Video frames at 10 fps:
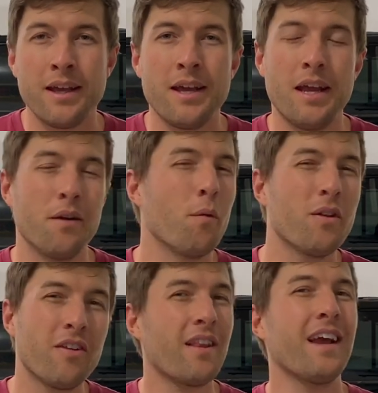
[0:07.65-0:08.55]
And what's
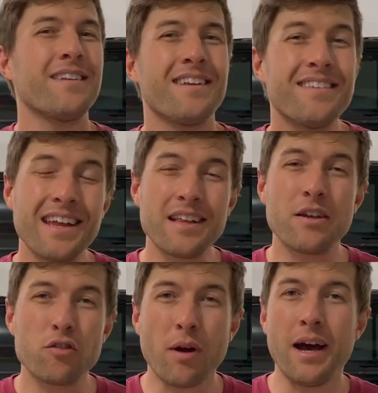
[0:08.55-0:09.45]
it like to daily
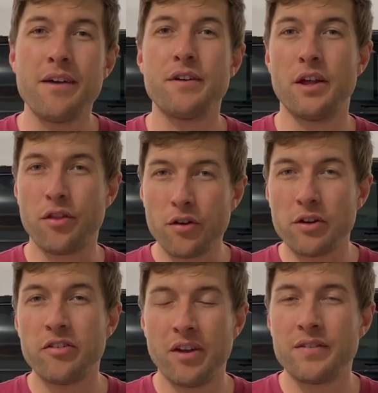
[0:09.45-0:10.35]
drive a
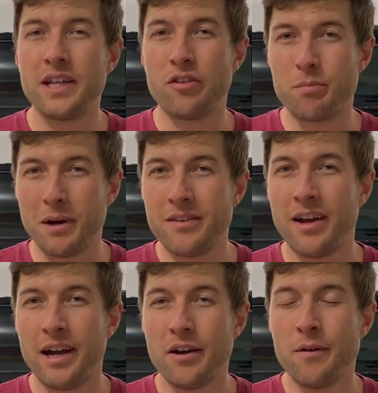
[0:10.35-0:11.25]
37-inch mud
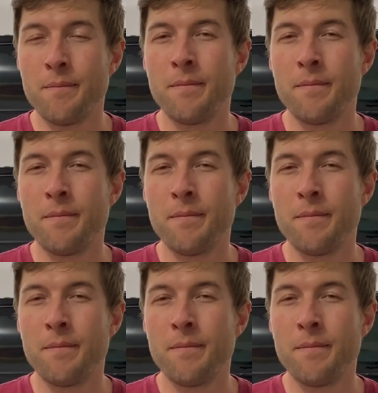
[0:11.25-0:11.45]
tire?